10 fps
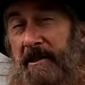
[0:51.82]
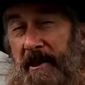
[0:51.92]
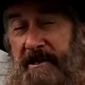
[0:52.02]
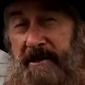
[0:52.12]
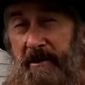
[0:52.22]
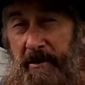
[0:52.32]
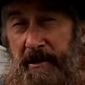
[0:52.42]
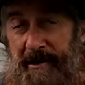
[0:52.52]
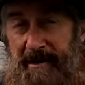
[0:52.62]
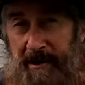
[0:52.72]
These are the
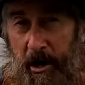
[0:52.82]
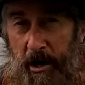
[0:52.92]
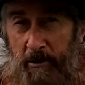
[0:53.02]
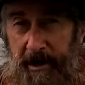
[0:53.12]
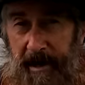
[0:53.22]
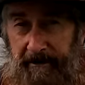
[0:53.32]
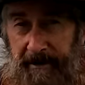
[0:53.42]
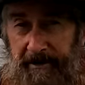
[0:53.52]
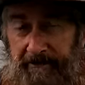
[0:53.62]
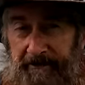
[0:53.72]
things that I would
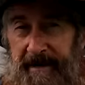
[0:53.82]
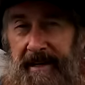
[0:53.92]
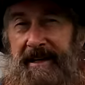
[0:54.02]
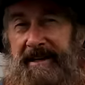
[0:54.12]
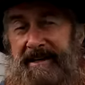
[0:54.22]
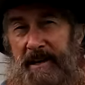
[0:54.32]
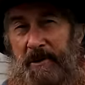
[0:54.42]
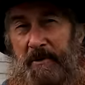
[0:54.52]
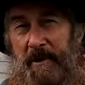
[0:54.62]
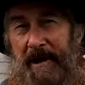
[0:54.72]
have.
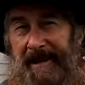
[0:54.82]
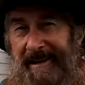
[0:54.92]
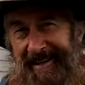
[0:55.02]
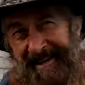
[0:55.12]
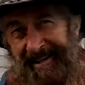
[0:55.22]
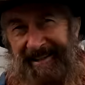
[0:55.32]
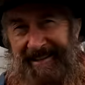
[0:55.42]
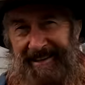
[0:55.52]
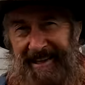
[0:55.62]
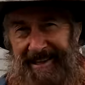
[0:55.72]
So uh,
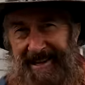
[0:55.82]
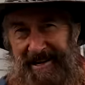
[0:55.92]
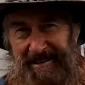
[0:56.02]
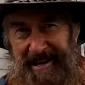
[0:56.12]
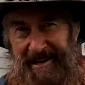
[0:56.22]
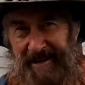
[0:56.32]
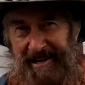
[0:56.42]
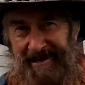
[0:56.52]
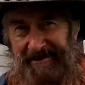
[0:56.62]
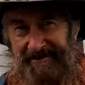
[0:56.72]
let's go check them out.